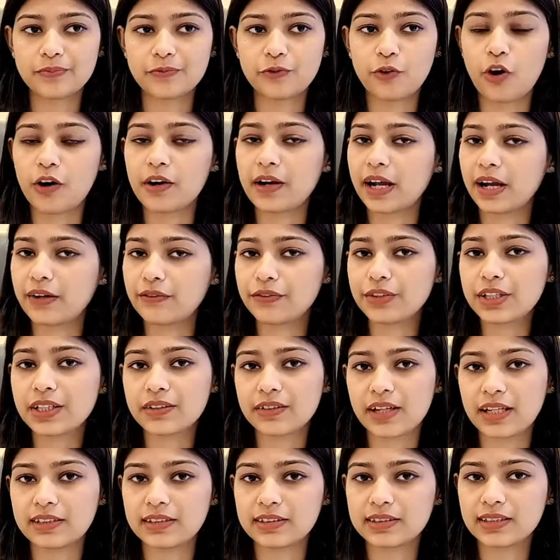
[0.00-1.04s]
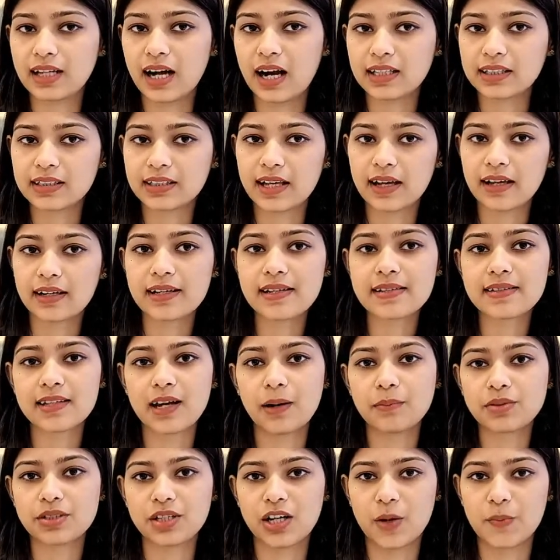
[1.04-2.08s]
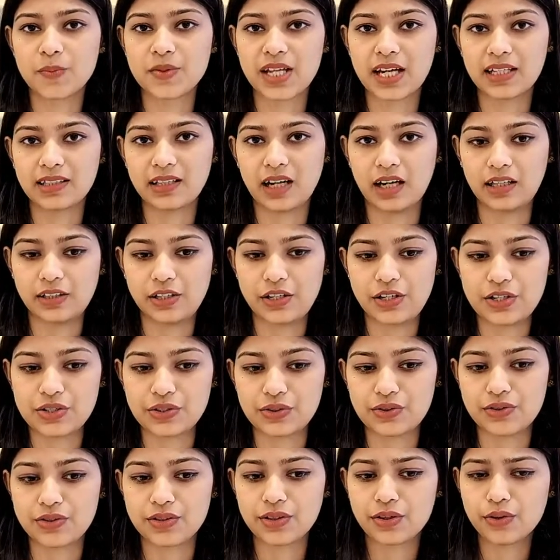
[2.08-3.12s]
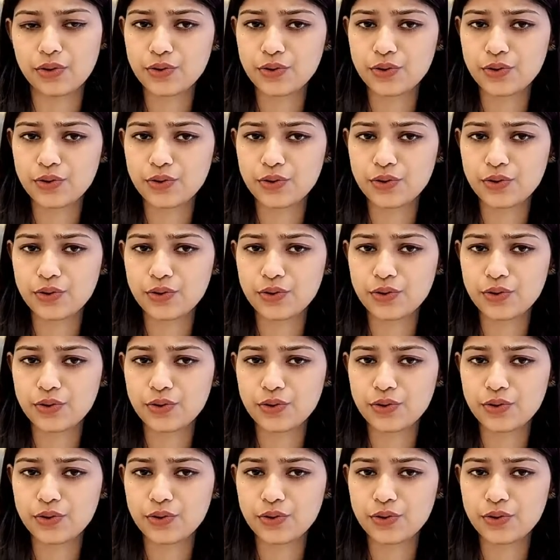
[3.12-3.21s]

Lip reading: for every credit card, there is some terms and conditions.